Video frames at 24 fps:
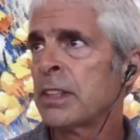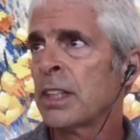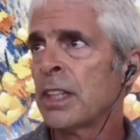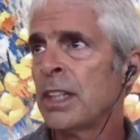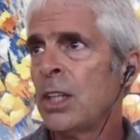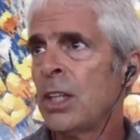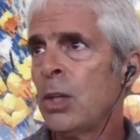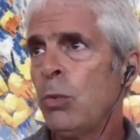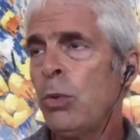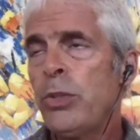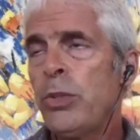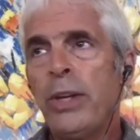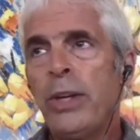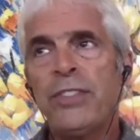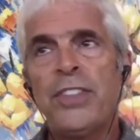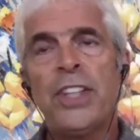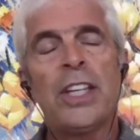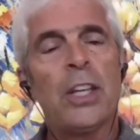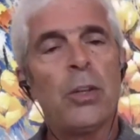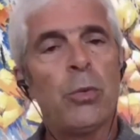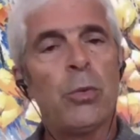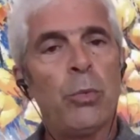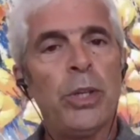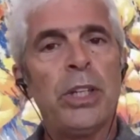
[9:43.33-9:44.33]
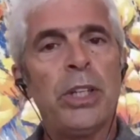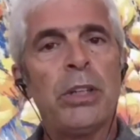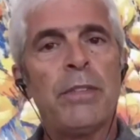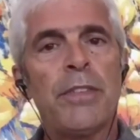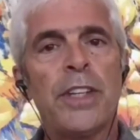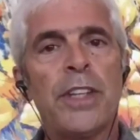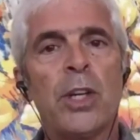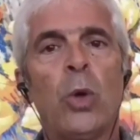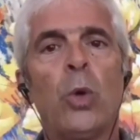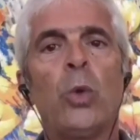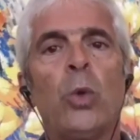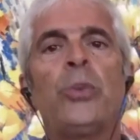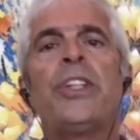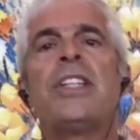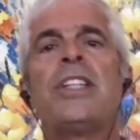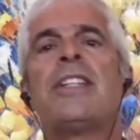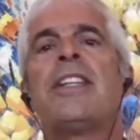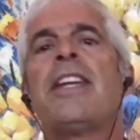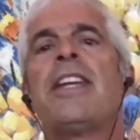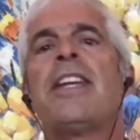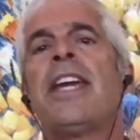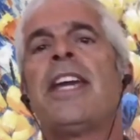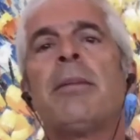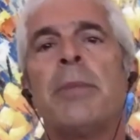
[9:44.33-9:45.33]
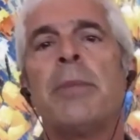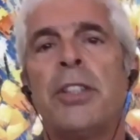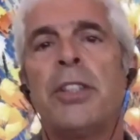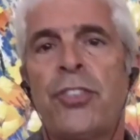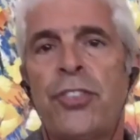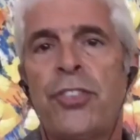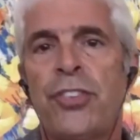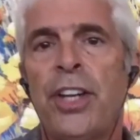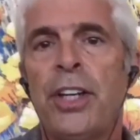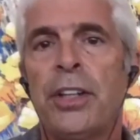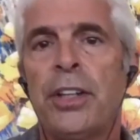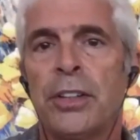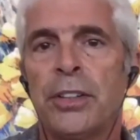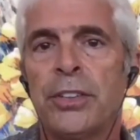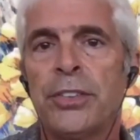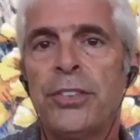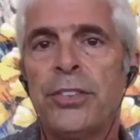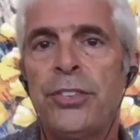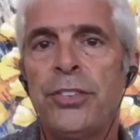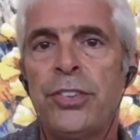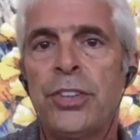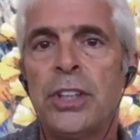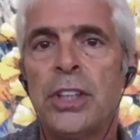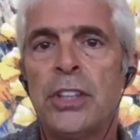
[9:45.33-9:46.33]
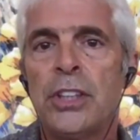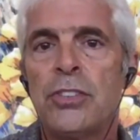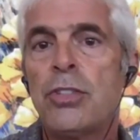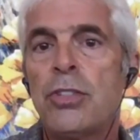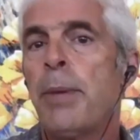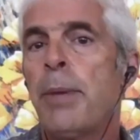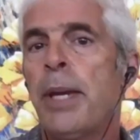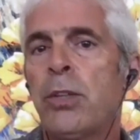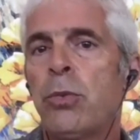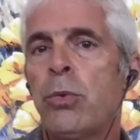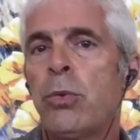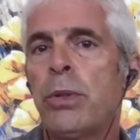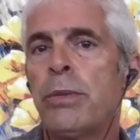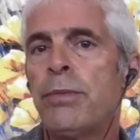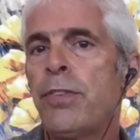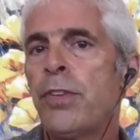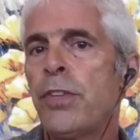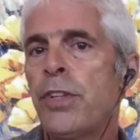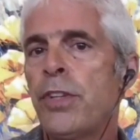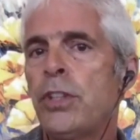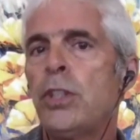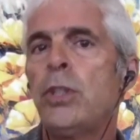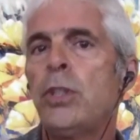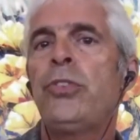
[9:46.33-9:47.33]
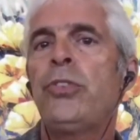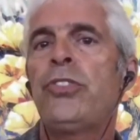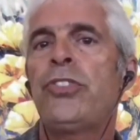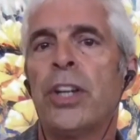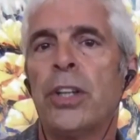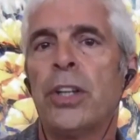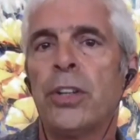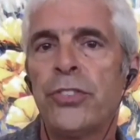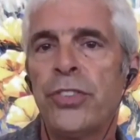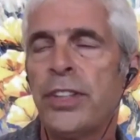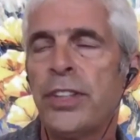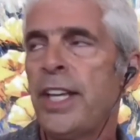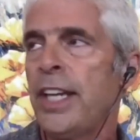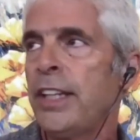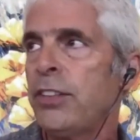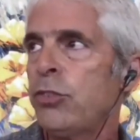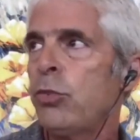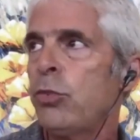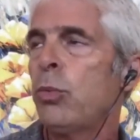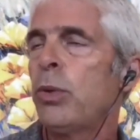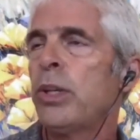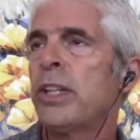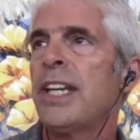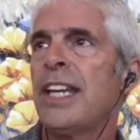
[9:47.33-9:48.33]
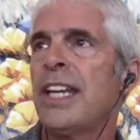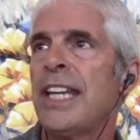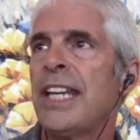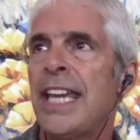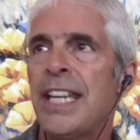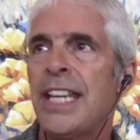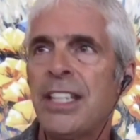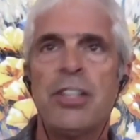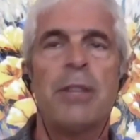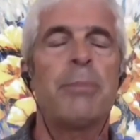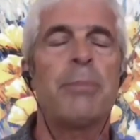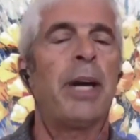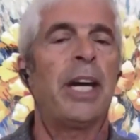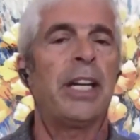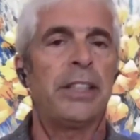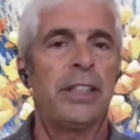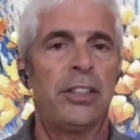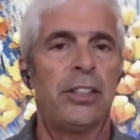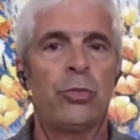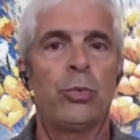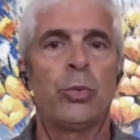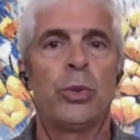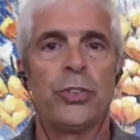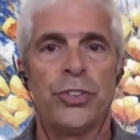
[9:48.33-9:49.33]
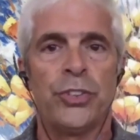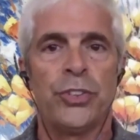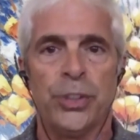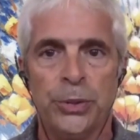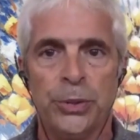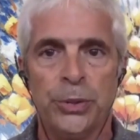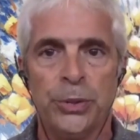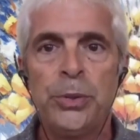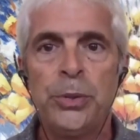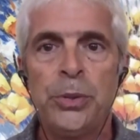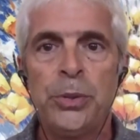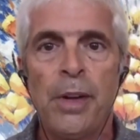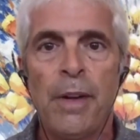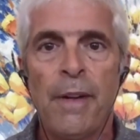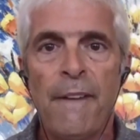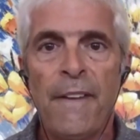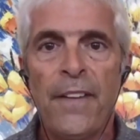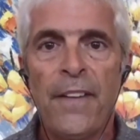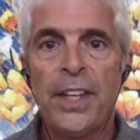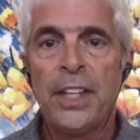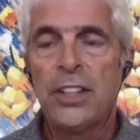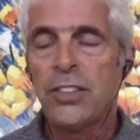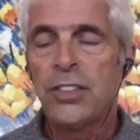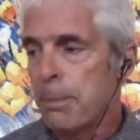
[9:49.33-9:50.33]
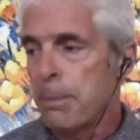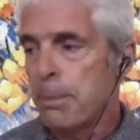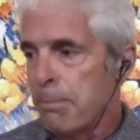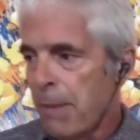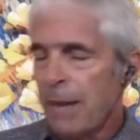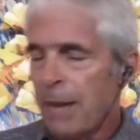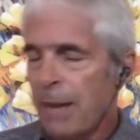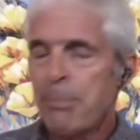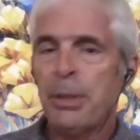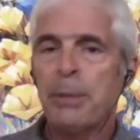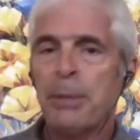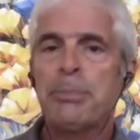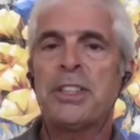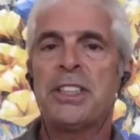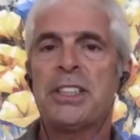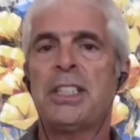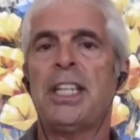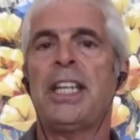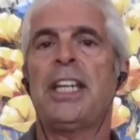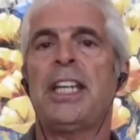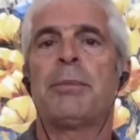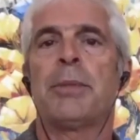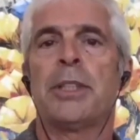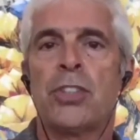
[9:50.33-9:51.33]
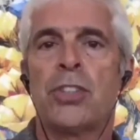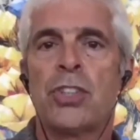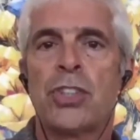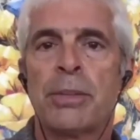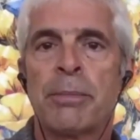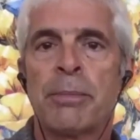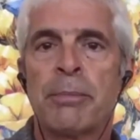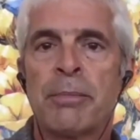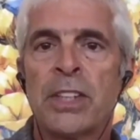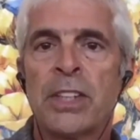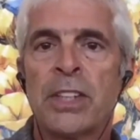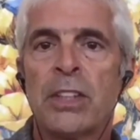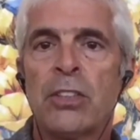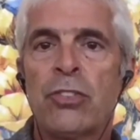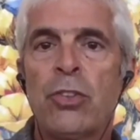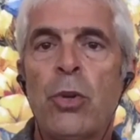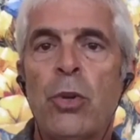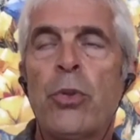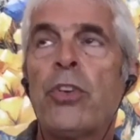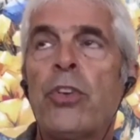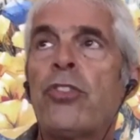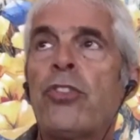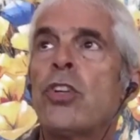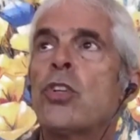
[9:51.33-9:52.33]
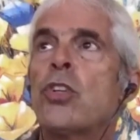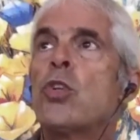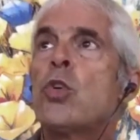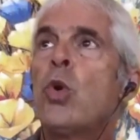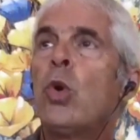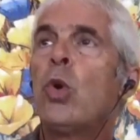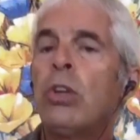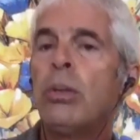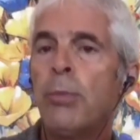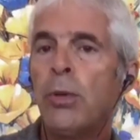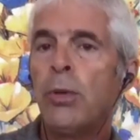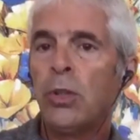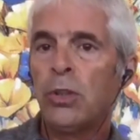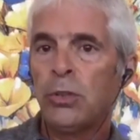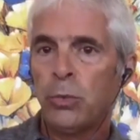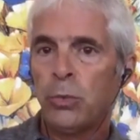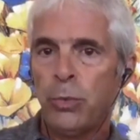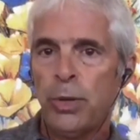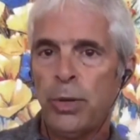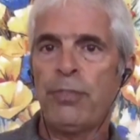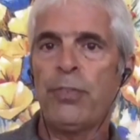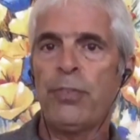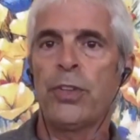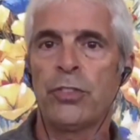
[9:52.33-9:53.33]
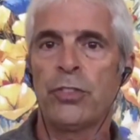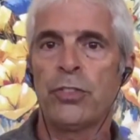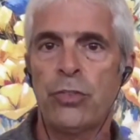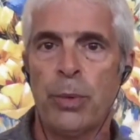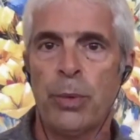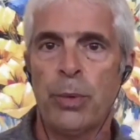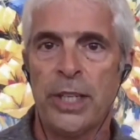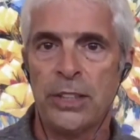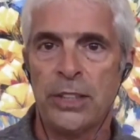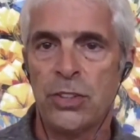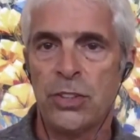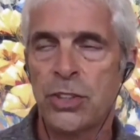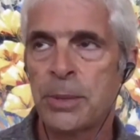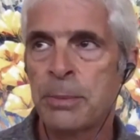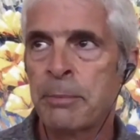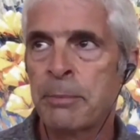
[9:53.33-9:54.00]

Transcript: Well, you have to get rid of the old and damaged cells to make room for the new cells. And that's what antibodies will do to mop up the damage. Mm-hmm. So there's a normal reference range.